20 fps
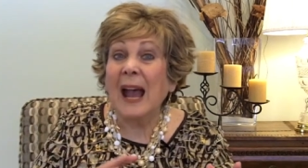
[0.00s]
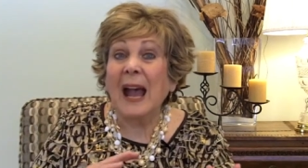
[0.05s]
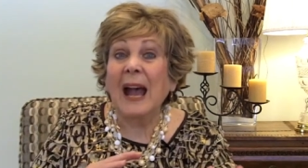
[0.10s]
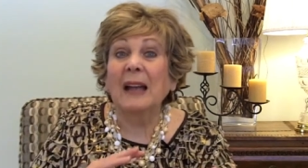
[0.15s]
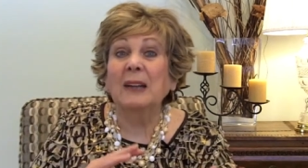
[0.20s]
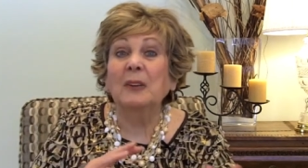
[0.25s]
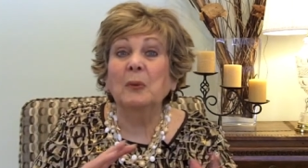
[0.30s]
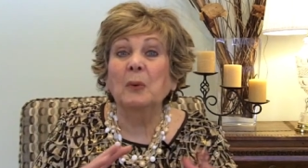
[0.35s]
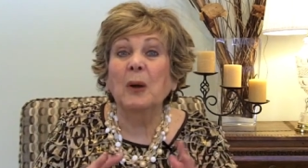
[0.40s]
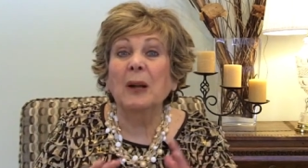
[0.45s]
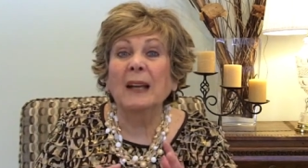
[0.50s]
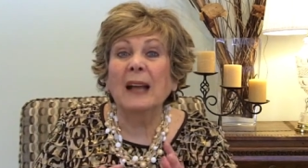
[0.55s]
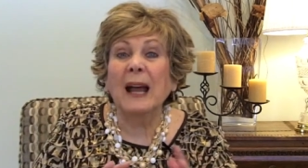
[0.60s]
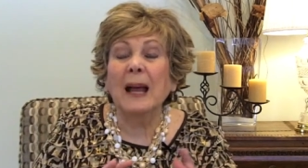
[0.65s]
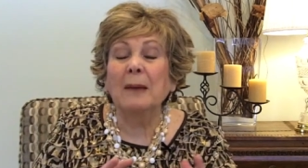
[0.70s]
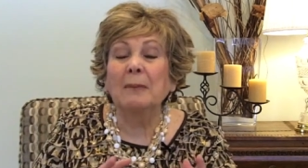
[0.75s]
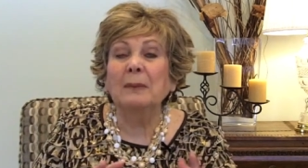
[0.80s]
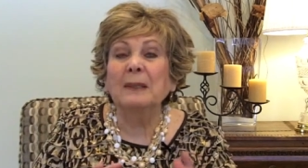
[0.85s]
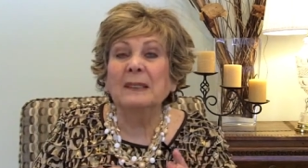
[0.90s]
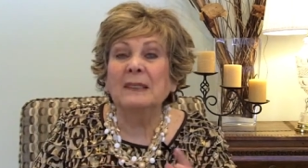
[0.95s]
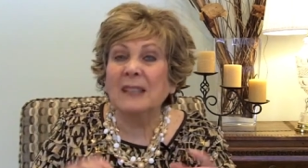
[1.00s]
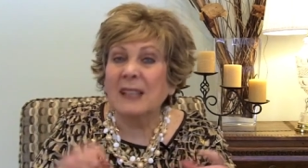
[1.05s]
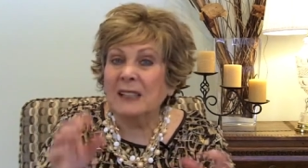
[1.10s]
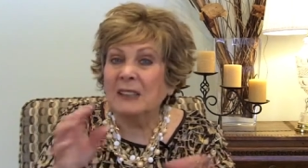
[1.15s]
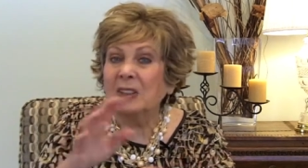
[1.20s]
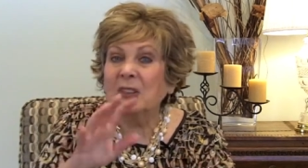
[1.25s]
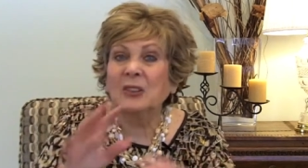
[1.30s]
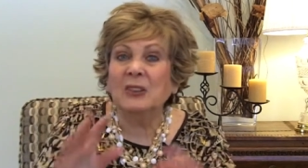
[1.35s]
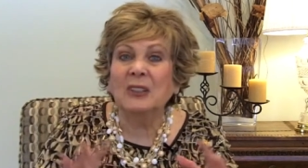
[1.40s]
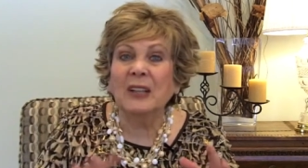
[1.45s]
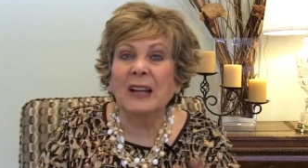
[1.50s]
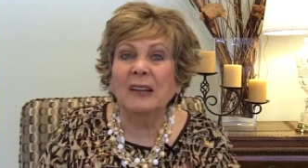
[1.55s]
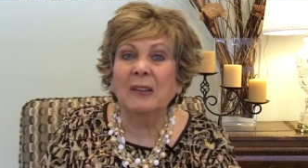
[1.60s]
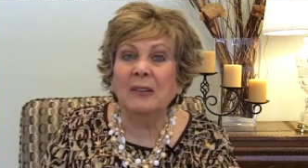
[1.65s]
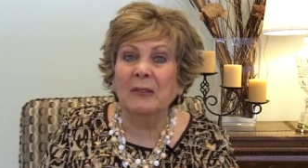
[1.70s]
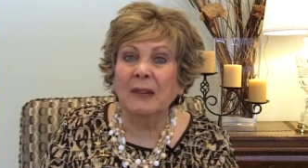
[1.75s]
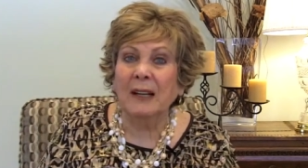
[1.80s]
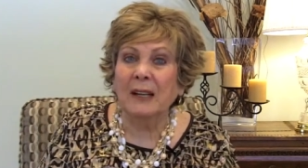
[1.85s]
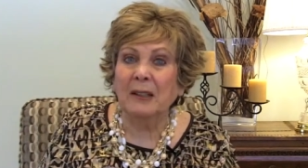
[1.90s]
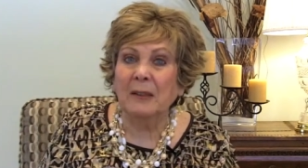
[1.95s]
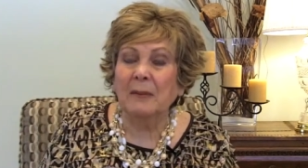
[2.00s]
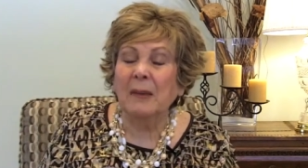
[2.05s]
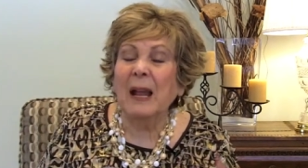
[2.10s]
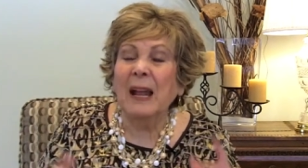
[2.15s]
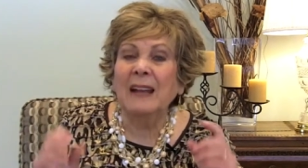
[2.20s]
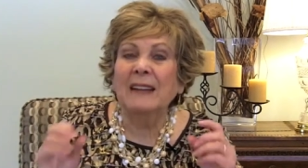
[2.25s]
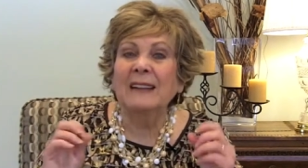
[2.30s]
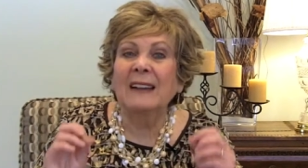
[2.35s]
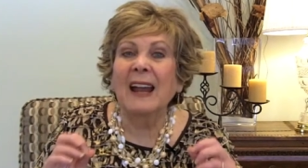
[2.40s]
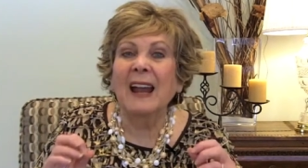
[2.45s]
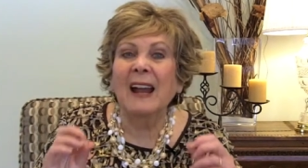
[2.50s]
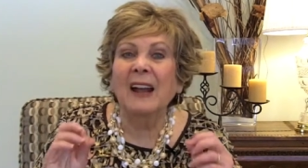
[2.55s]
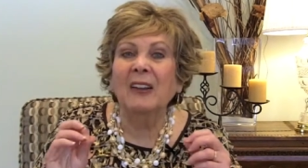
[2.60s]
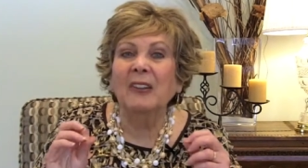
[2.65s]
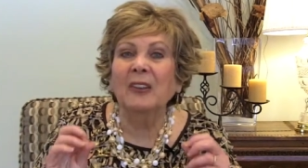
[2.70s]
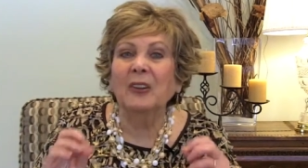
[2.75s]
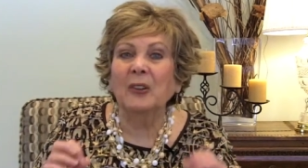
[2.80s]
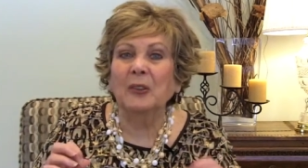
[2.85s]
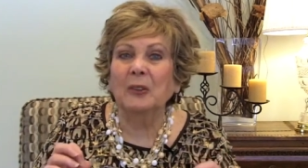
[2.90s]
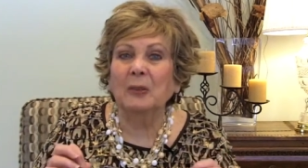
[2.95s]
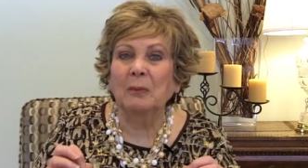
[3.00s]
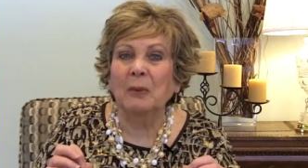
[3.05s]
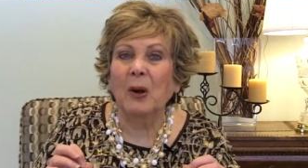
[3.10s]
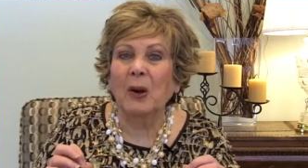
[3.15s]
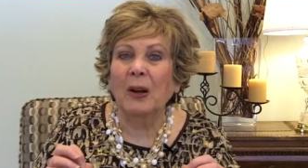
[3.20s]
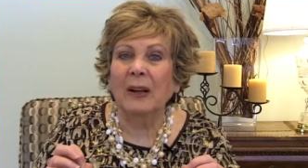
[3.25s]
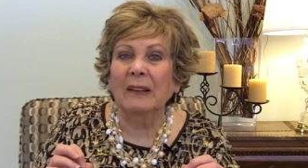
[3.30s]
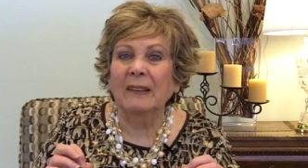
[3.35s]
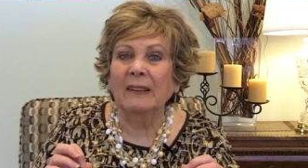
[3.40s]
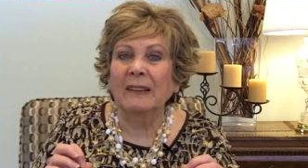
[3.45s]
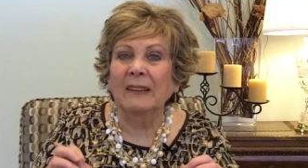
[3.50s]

And what happens then is you decorate them. Now, the good part.